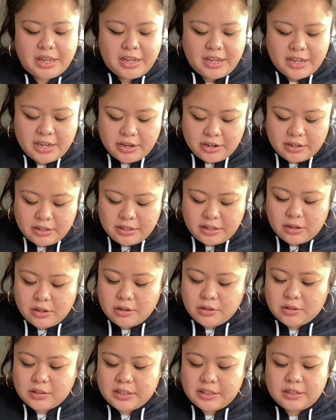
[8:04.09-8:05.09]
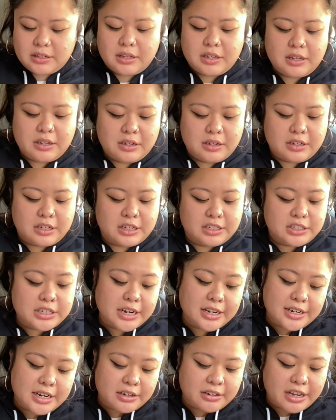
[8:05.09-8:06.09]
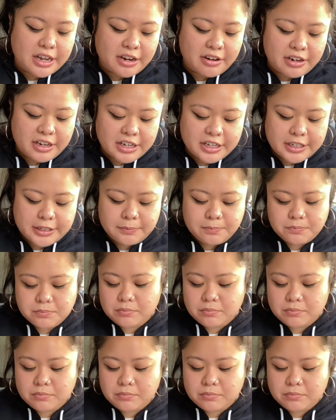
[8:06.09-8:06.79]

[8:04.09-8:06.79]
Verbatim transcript: here in the Oakland, uh, Chinatown area.